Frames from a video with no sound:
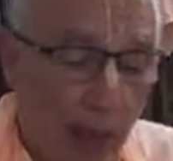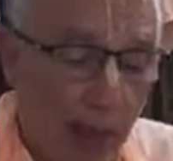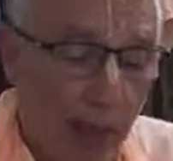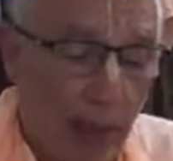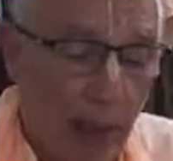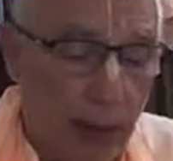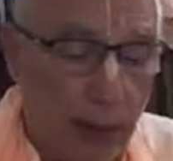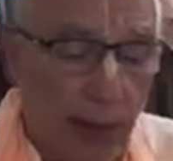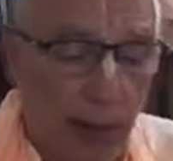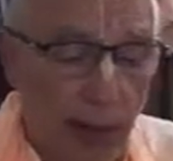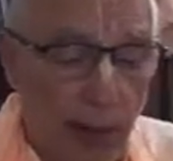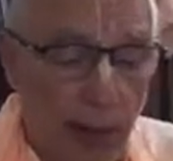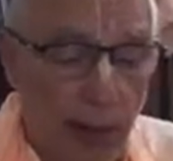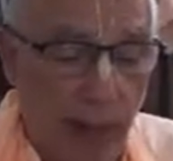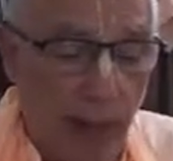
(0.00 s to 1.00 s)

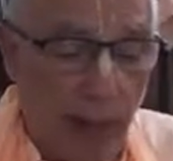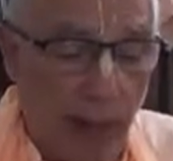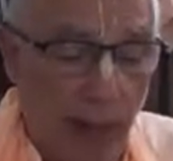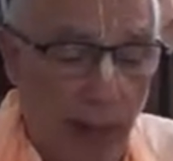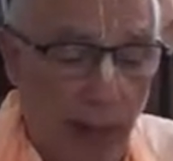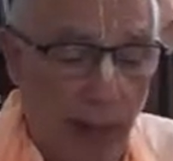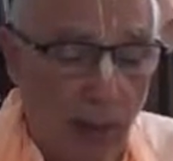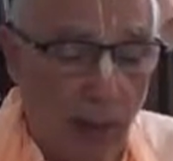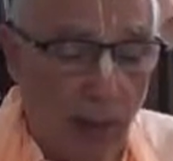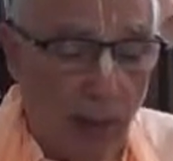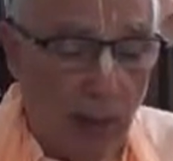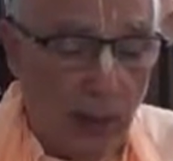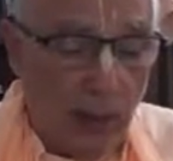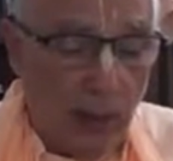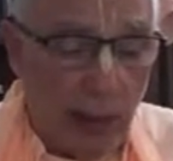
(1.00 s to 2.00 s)
Matsevaya
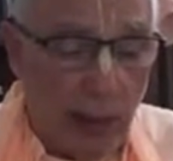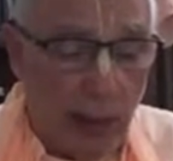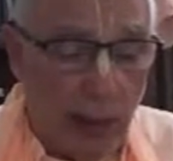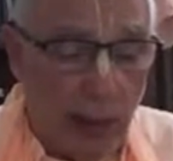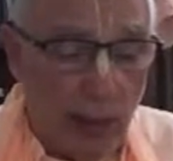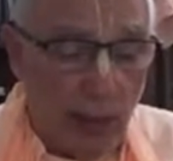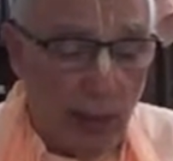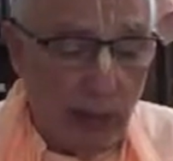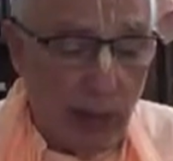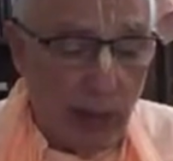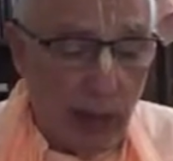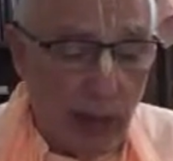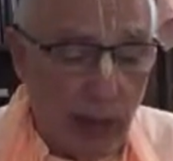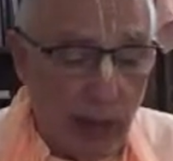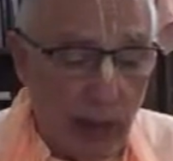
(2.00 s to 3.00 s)
pratitam
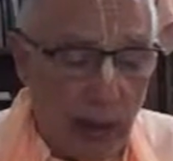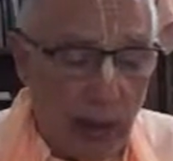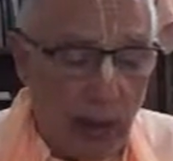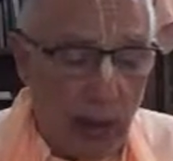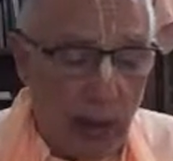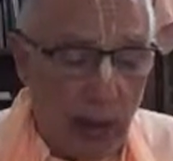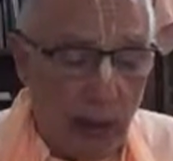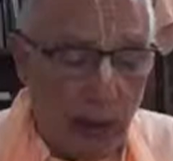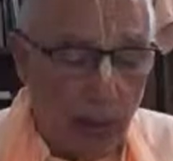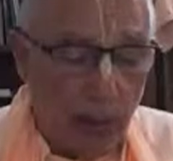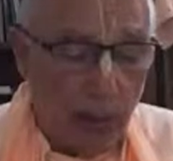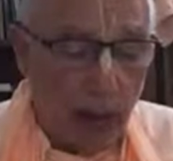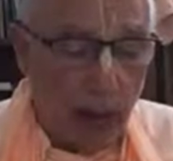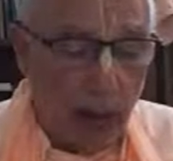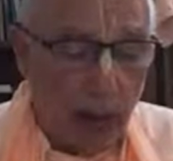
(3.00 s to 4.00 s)
te
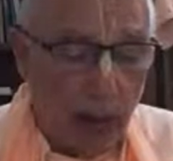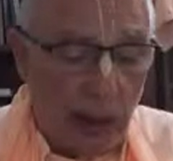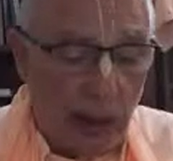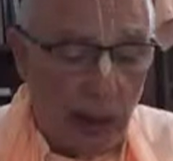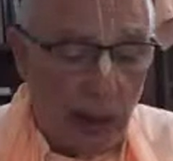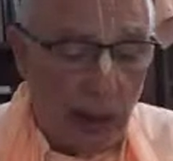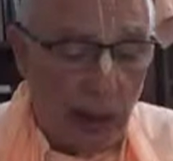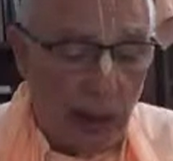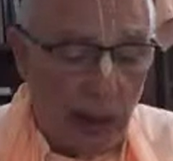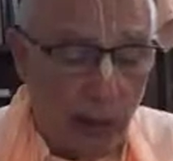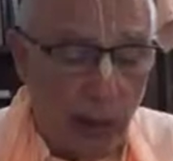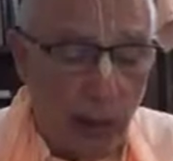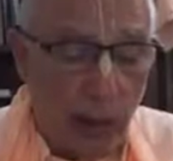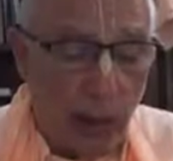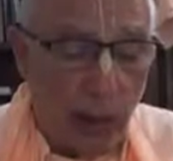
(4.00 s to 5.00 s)
salokyadi
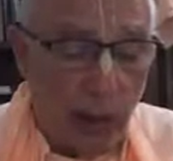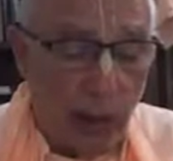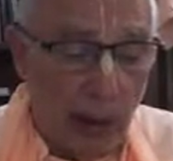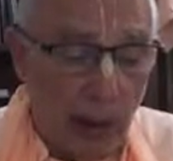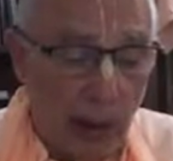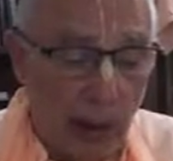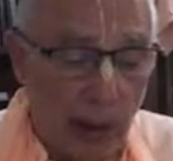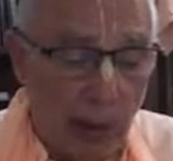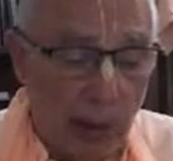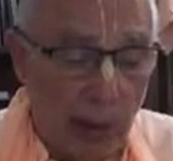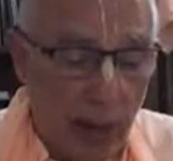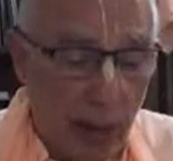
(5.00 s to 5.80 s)
chatushtayam